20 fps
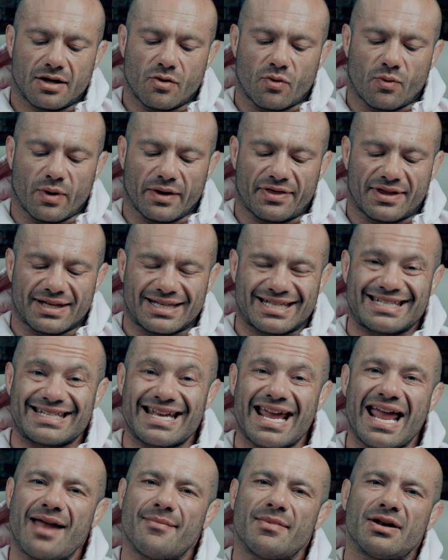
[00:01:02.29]
with the
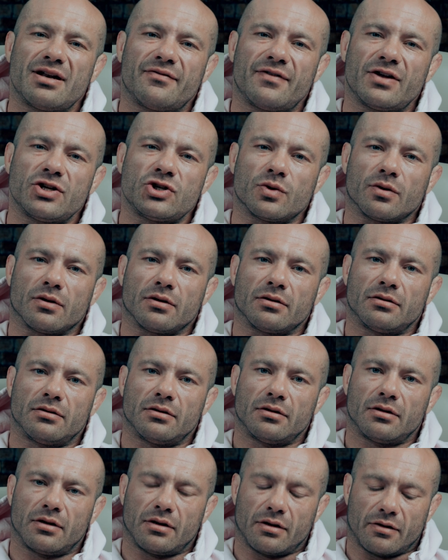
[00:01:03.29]
same individual,
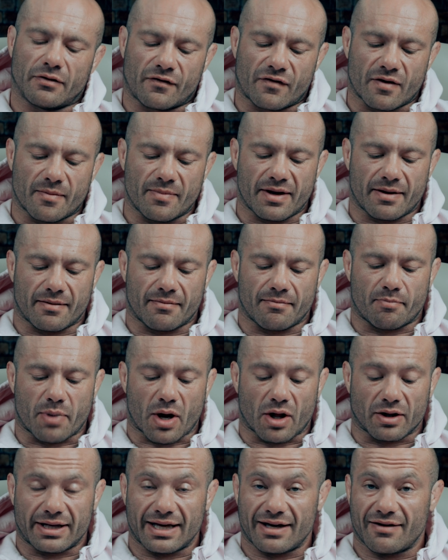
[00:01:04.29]
from their
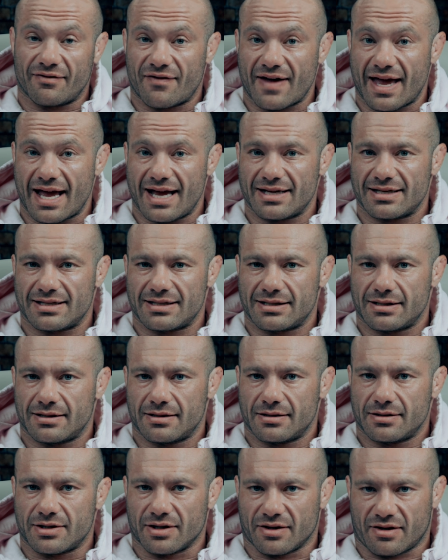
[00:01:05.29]
bulking phase
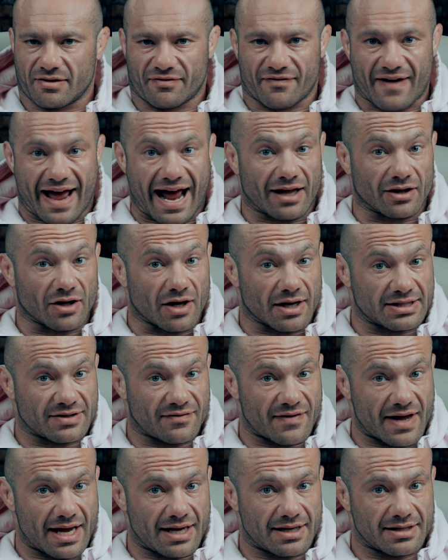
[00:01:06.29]
to their fat loss
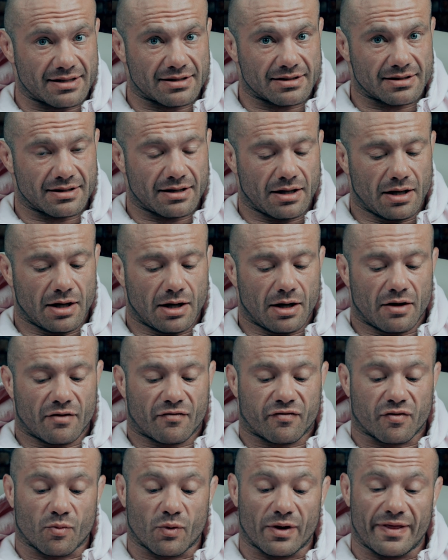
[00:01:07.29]
phase,
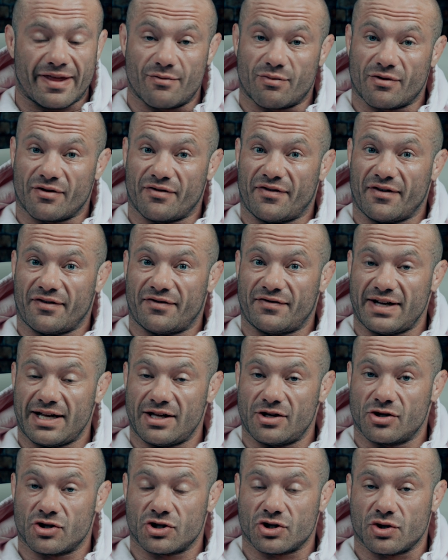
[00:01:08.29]
from when they were
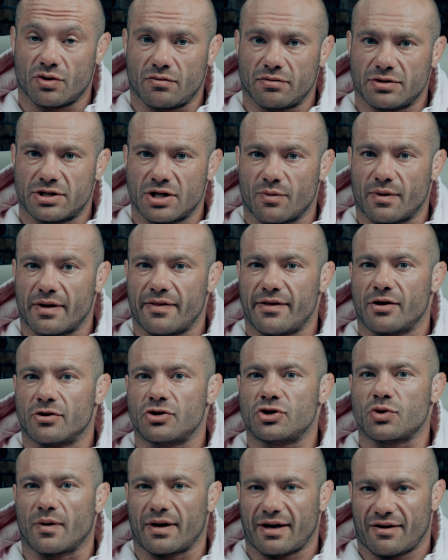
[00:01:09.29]
15 years old to when they're
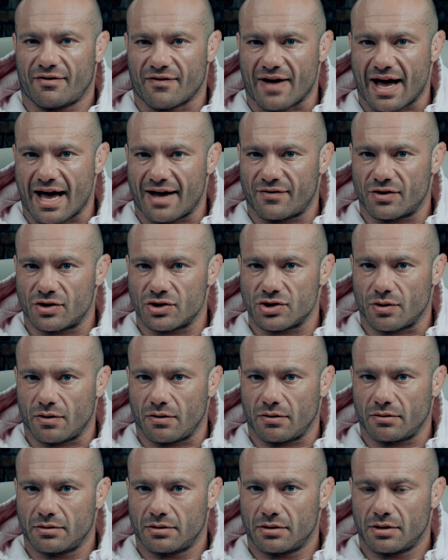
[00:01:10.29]
25 years
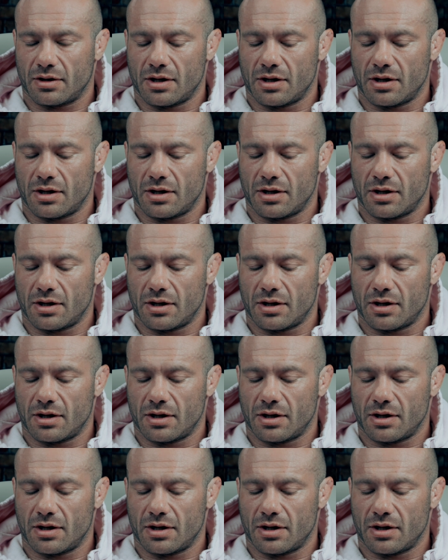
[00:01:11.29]
old,